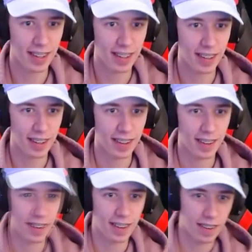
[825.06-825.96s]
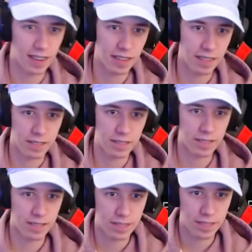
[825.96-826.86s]

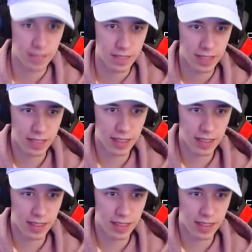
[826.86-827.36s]
(silence)